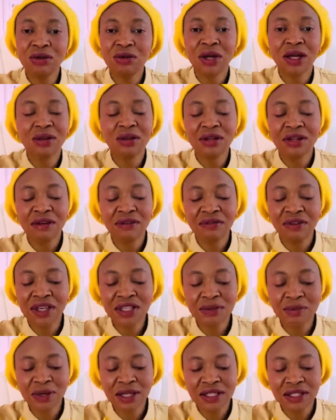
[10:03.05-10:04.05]
You are not the
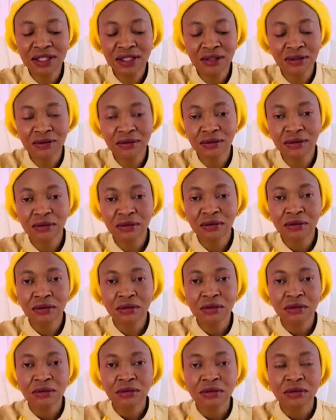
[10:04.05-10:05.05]
first person.
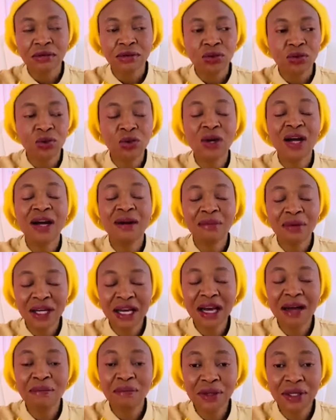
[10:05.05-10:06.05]
You can be
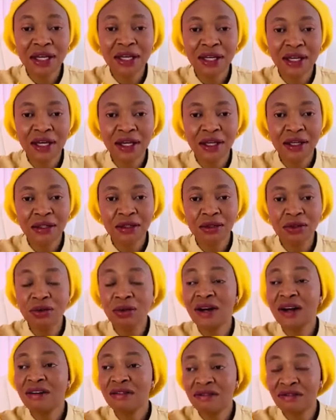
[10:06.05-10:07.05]
happy again. You
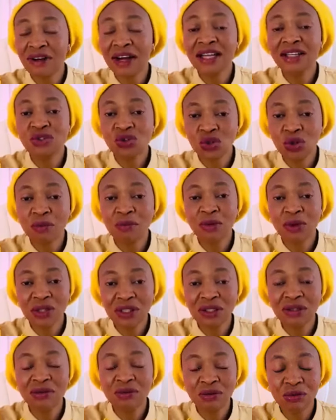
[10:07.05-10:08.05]
can find
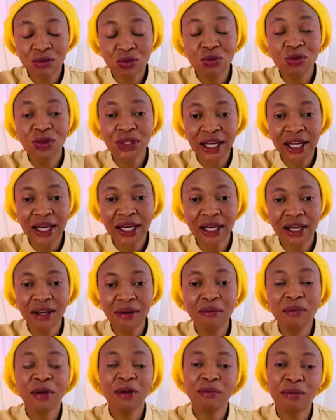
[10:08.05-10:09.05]
somebody good
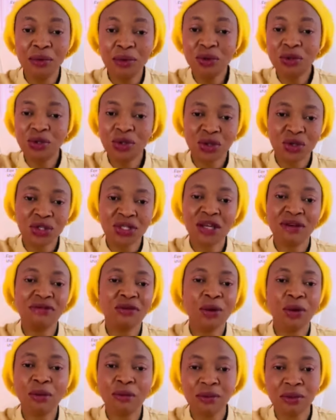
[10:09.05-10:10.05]
again, but build yourself
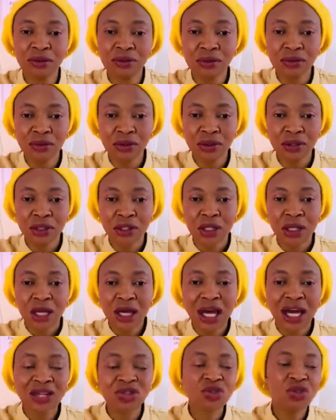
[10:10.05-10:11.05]
up.
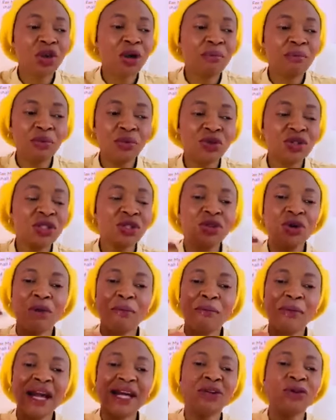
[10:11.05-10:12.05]
And stop putting
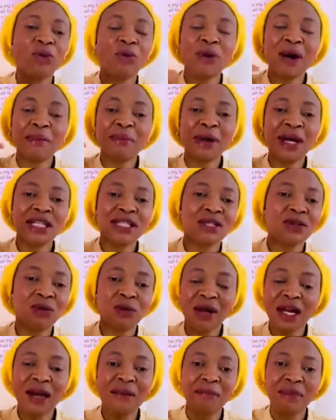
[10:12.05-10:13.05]
your mind on one
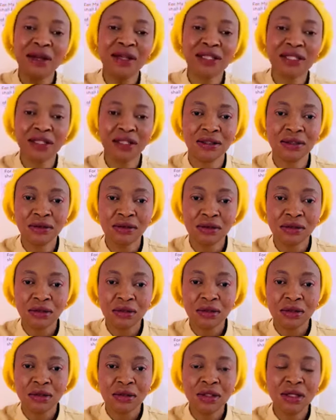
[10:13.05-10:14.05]
particular person.
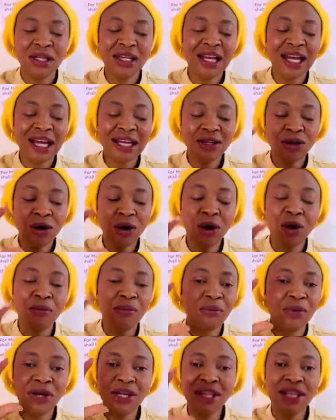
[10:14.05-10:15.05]
Let
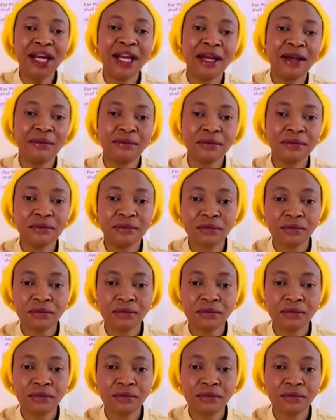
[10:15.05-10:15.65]
God bring them.